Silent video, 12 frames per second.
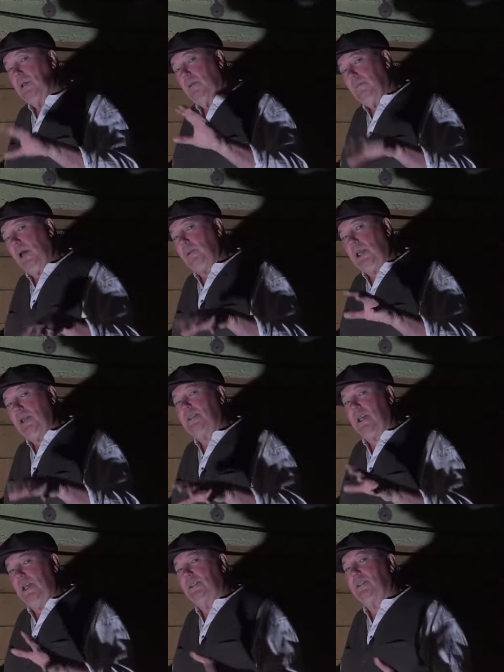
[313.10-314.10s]
maybe get
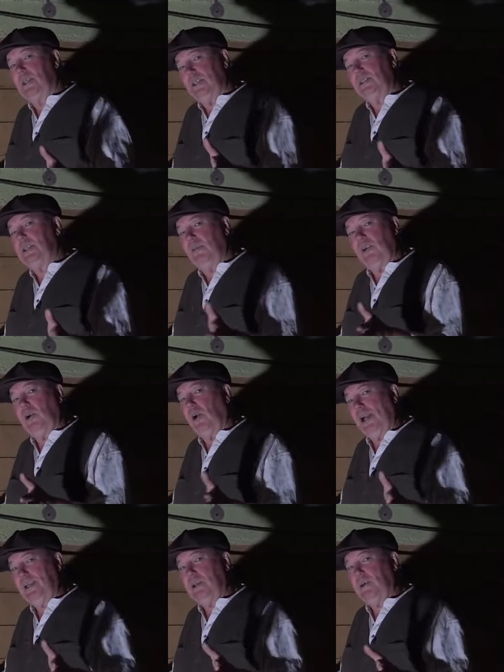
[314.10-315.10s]
down to 7 or
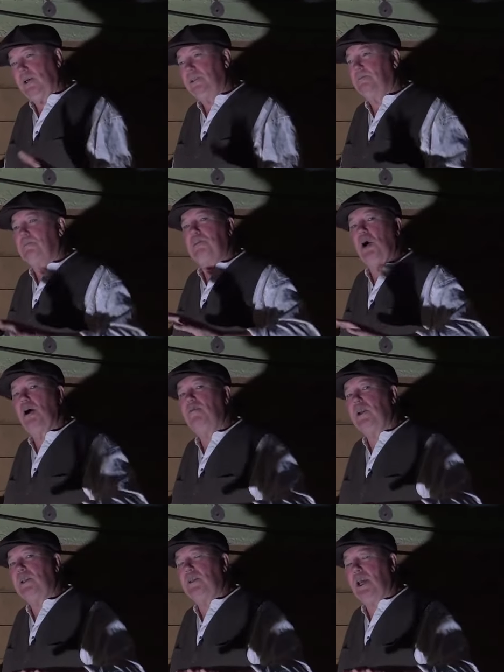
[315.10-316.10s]
8 degrees.
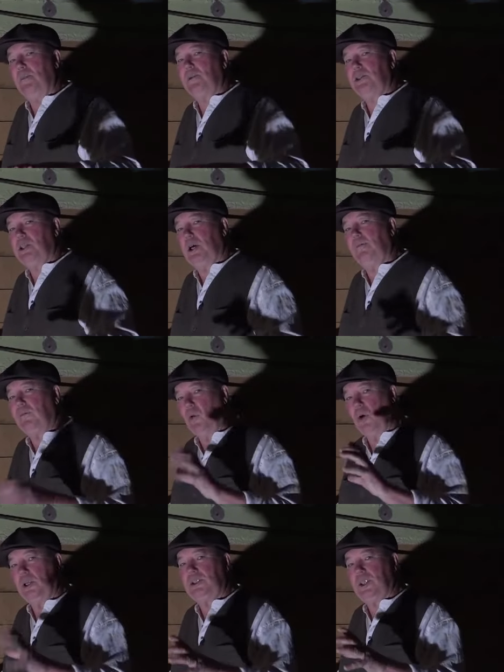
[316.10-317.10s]
Perfect temperature
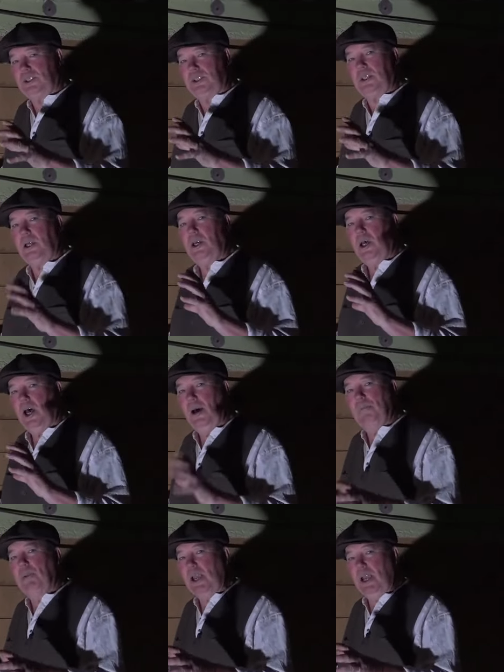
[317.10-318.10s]
for just a
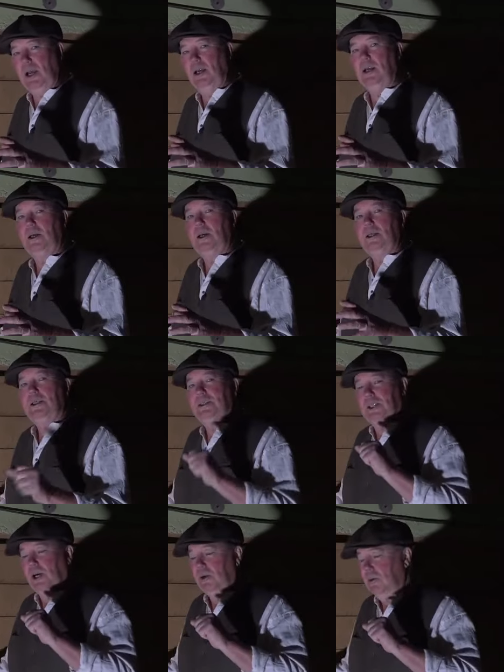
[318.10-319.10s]
beer.
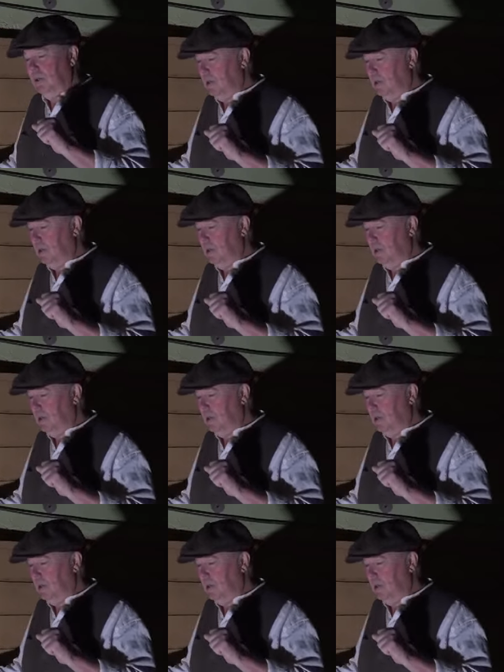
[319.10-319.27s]
So,